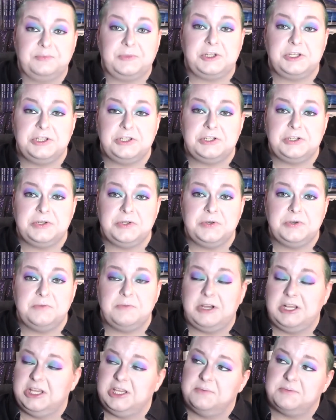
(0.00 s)
I'm gonna do
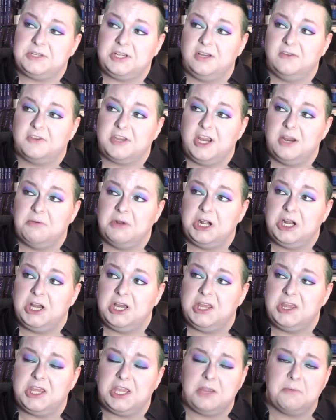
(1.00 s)
my lips off camera
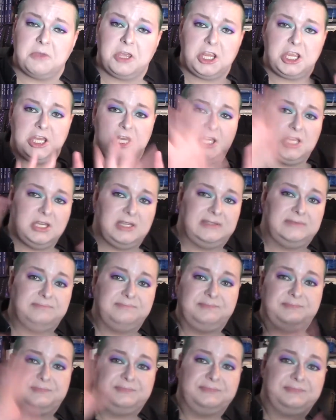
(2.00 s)
and then I'm gonna
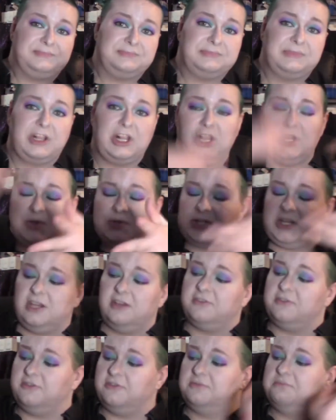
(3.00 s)
close
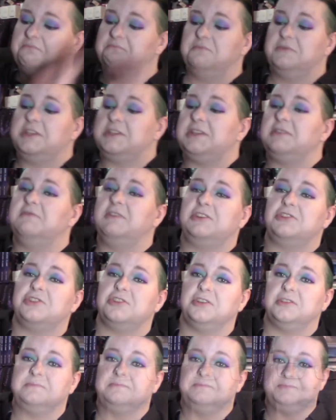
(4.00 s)
off this
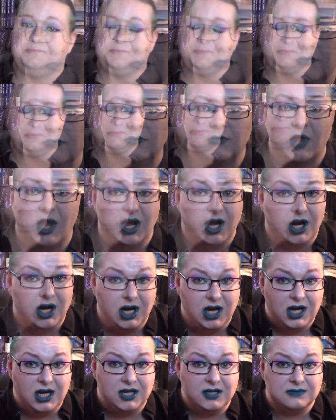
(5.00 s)
adventure.
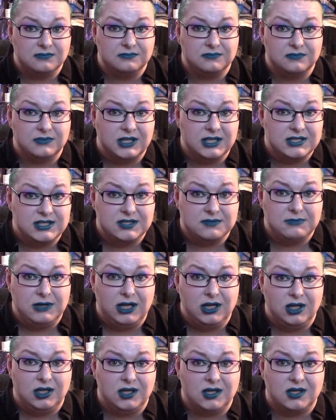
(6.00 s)
Alright, this is
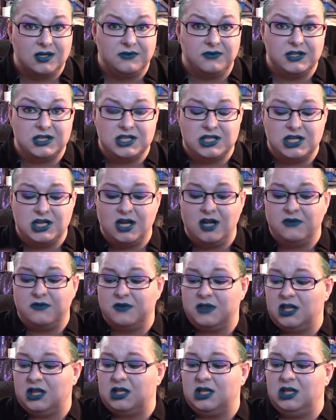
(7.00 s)
my look. Finish it off
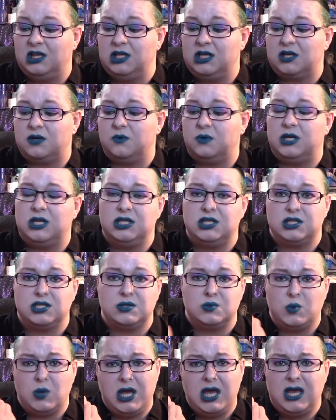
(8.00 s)
with a little liquid
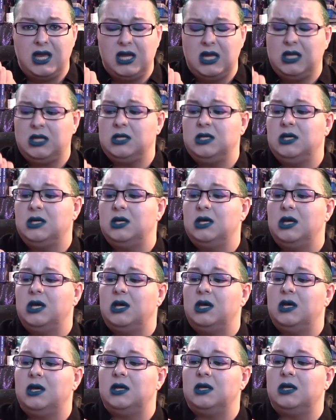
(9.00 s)
suede
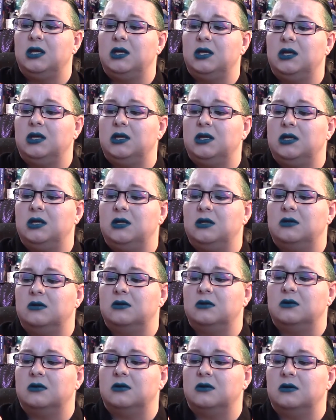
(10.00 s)

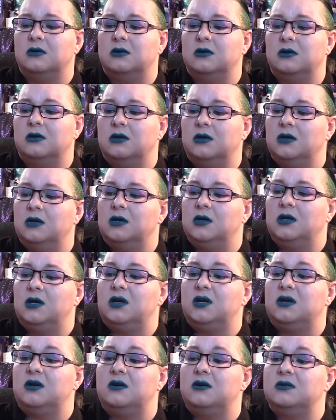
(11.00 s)
in
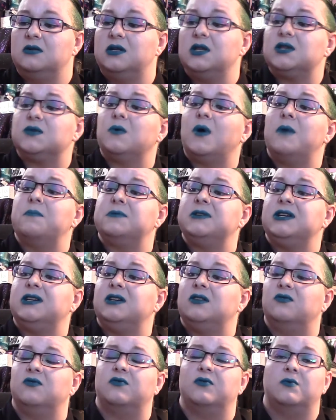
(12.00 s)

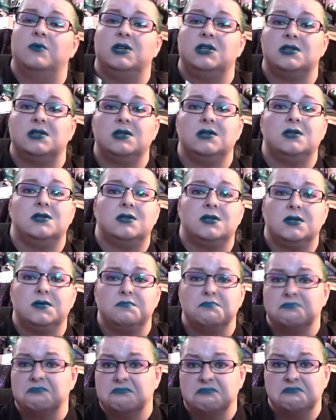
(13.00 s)
Disruptive, which is